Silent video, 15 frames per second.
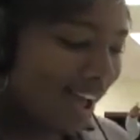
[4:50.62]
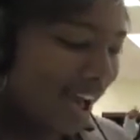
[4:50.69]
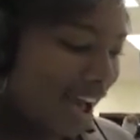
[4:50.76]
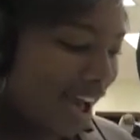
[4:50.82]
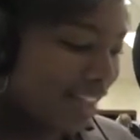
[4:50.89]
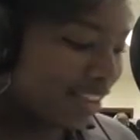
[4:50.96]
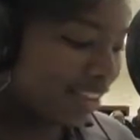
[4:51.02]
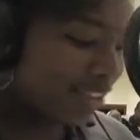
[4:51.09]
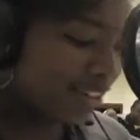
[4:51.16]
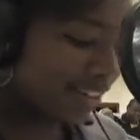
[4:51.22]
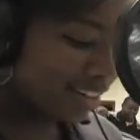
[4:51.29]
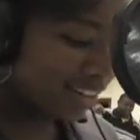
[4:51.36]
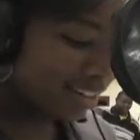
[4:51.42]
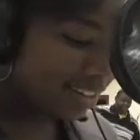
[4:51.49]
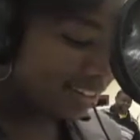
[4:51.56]
collard
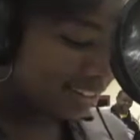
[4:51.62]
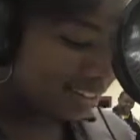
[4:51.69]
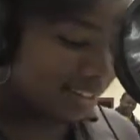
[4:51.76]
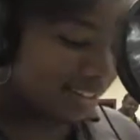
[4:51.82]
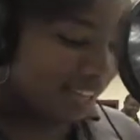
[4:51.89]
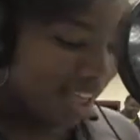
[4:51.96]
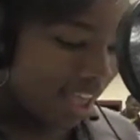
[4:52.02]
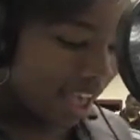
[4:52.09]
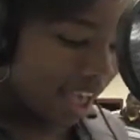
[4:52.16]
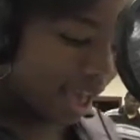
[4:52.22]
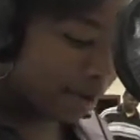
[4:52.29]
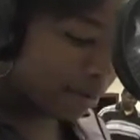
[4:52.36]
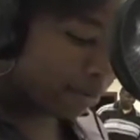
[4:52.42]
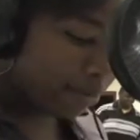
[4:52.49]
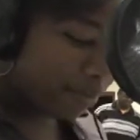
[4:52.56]
greens.
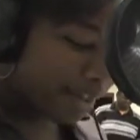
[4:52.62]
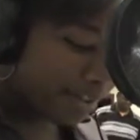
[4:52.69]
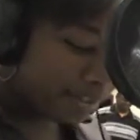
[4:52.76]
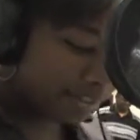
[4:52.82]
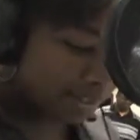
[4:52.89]
How about